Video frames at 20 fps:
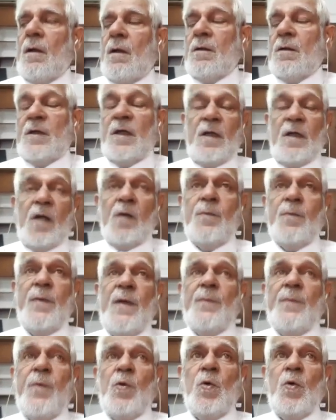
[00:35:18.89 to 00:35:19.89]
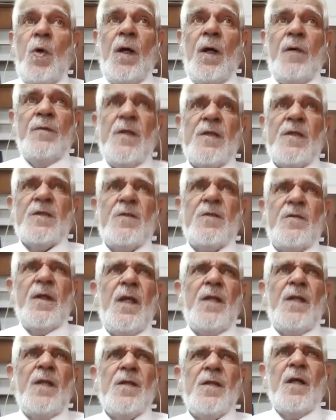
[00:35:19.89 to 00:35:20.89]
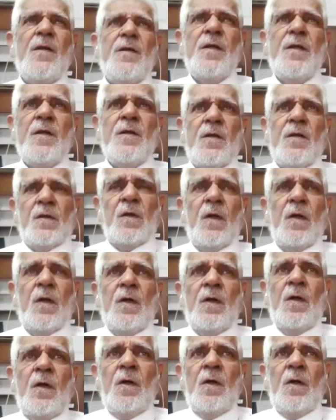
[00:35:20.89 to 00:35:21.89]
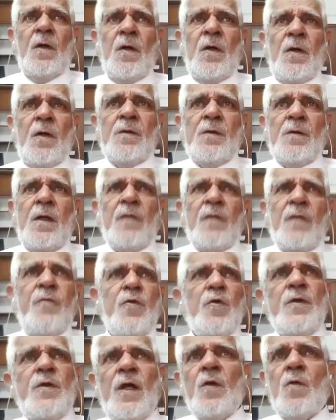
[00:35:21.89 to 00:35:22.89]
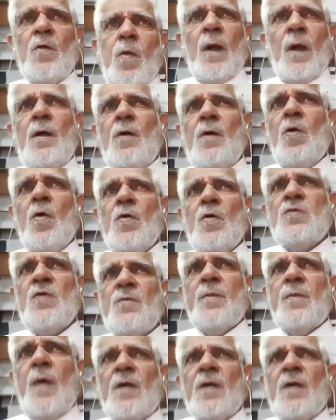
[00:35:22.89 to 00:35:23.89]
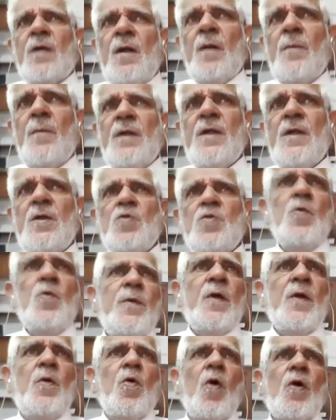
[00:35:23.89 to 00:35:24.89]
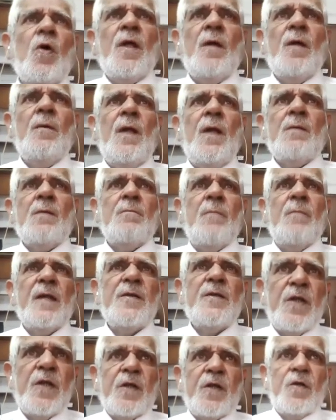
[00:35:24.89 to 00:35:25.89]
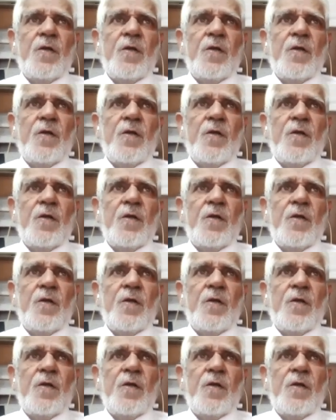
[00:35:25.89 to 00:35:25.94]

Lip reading: there are people who have the strange idea that if you take one dose of Bach remedies, you'll be okay like magic.